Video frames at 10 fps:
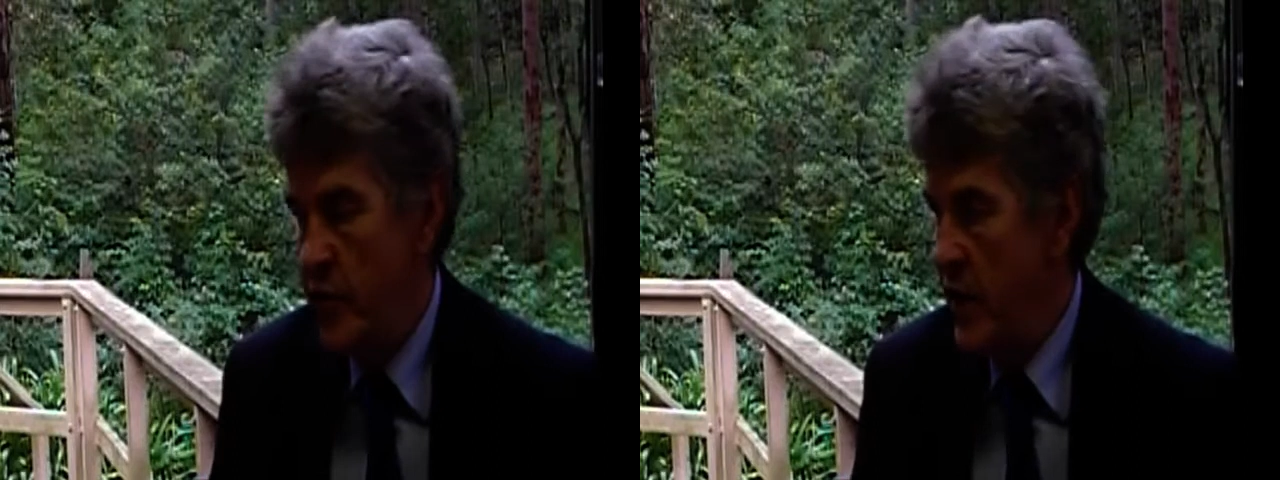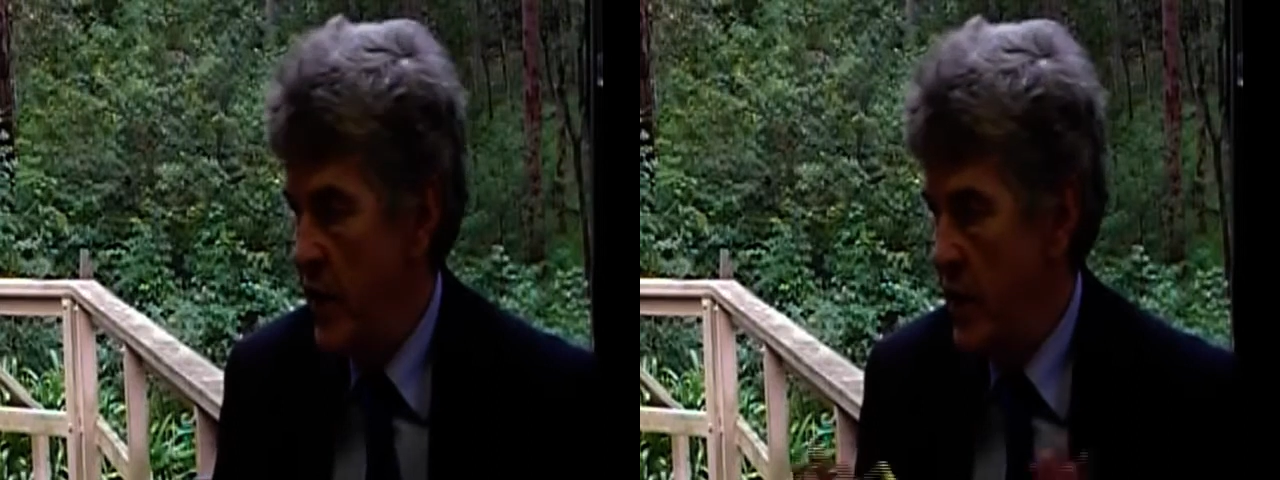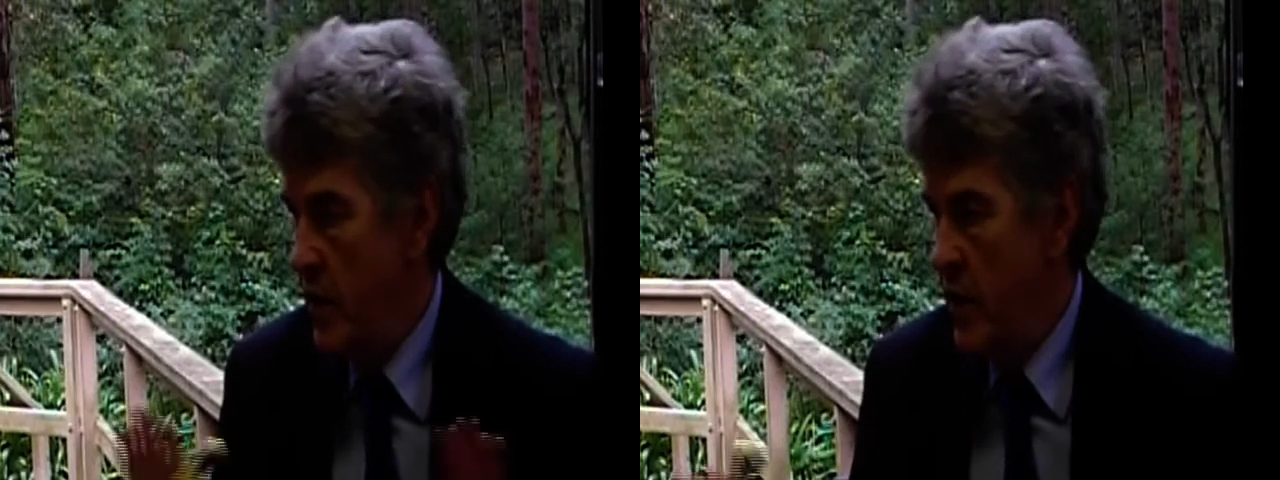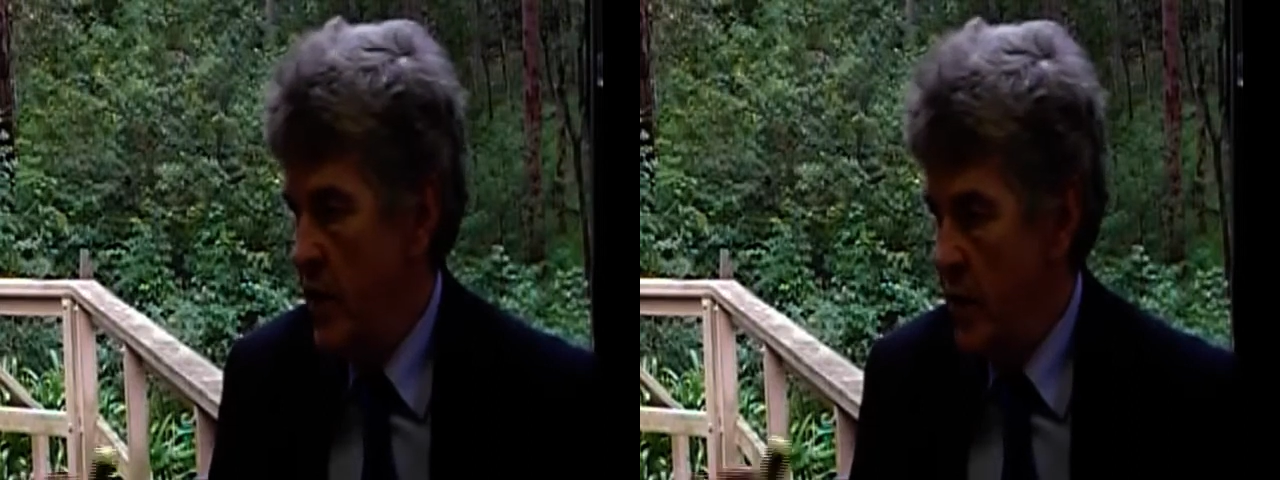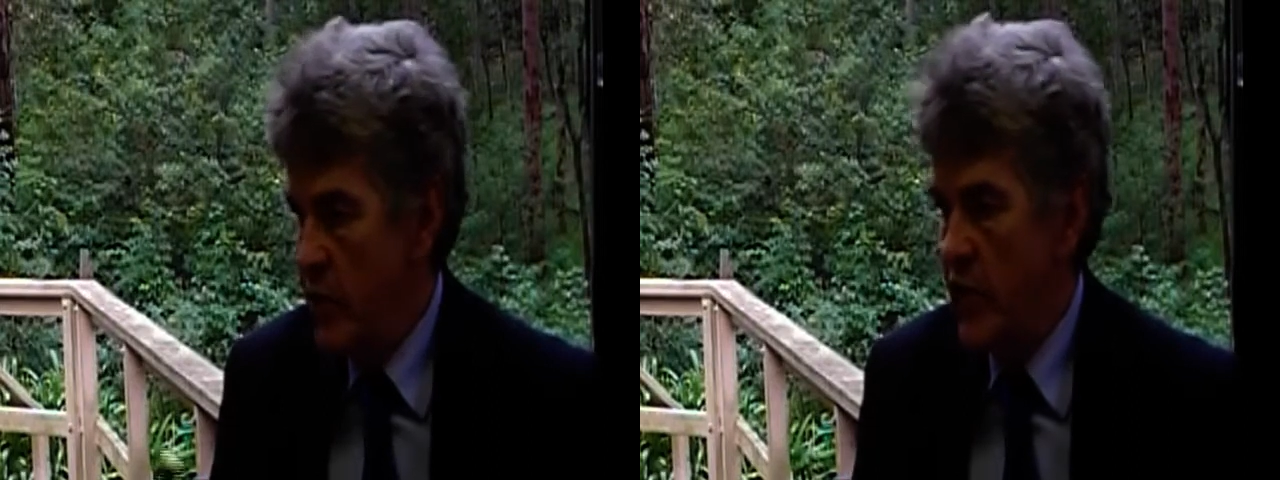was get
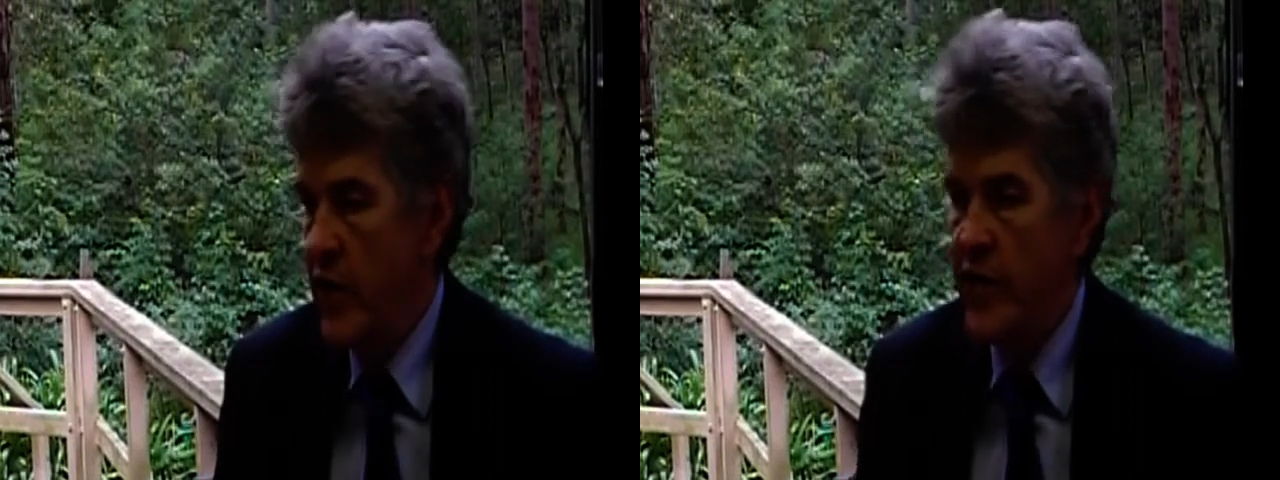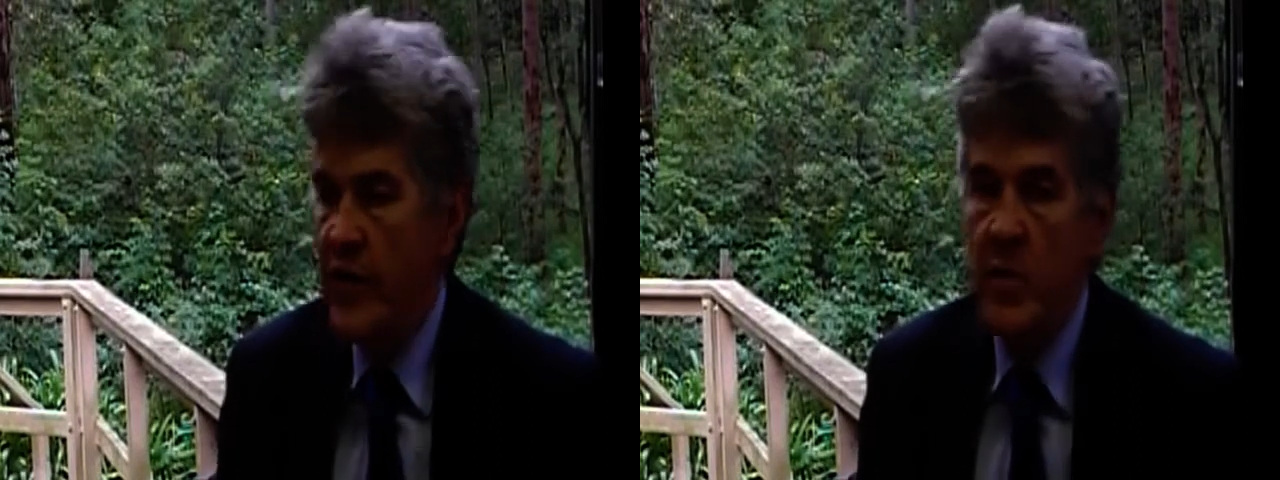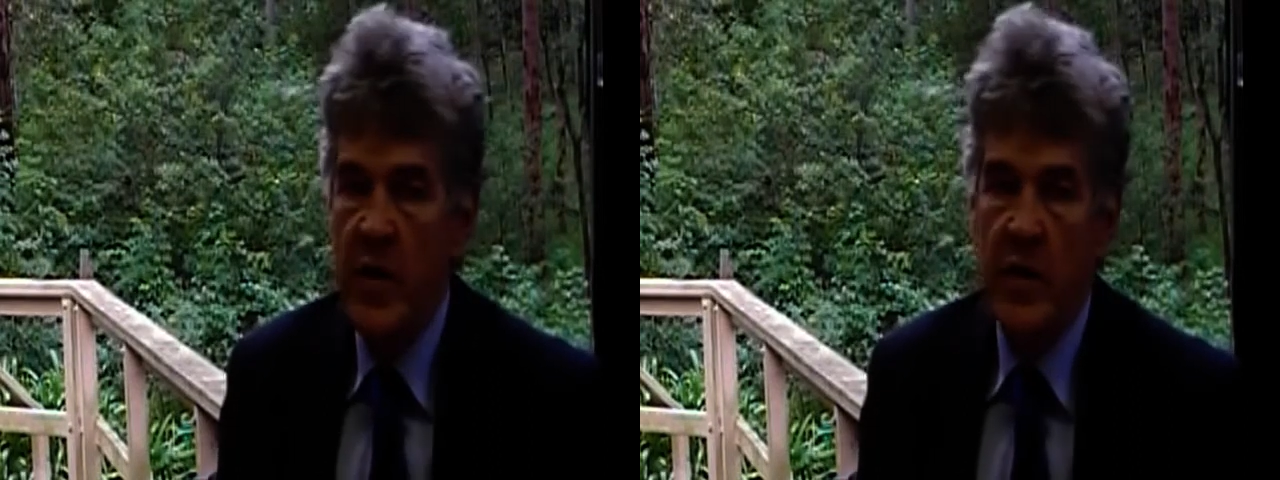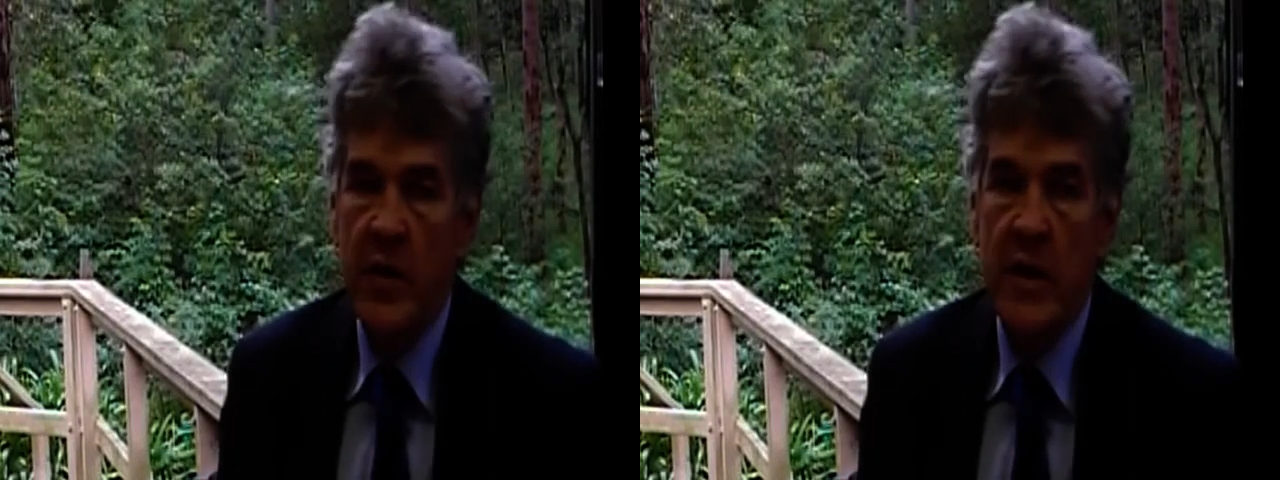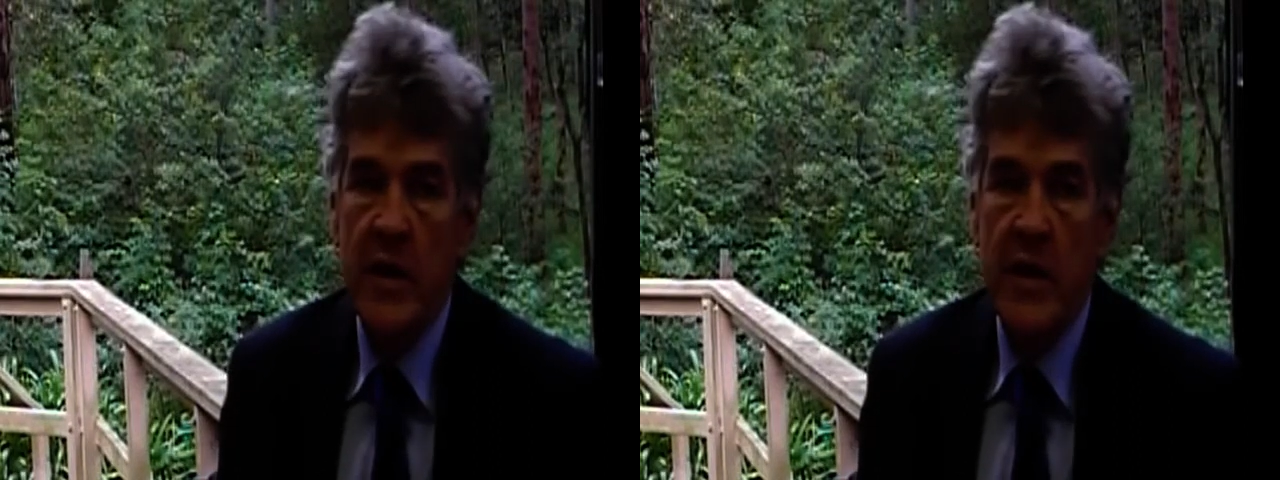price
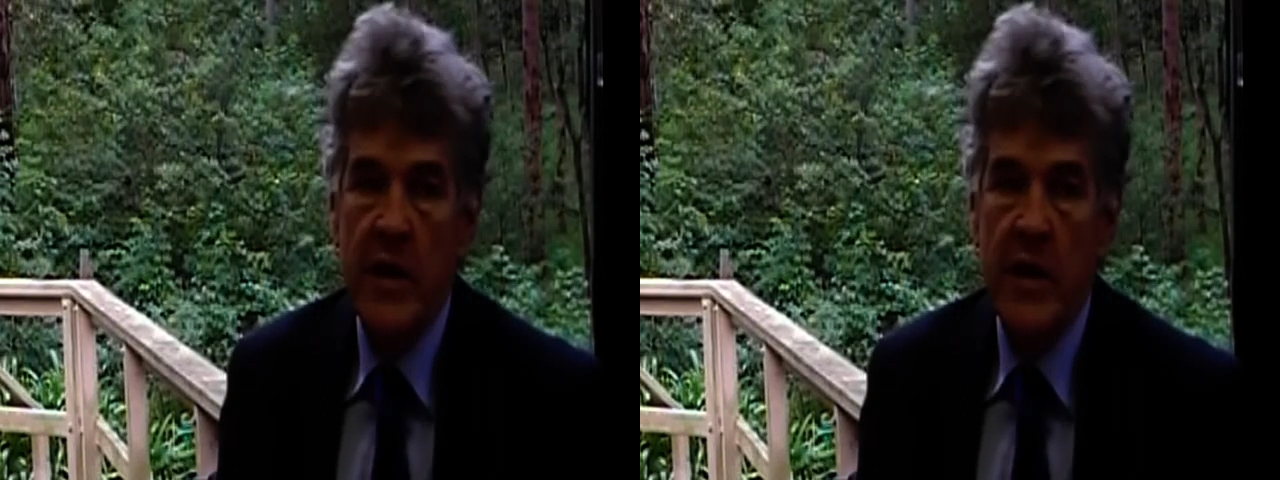stability,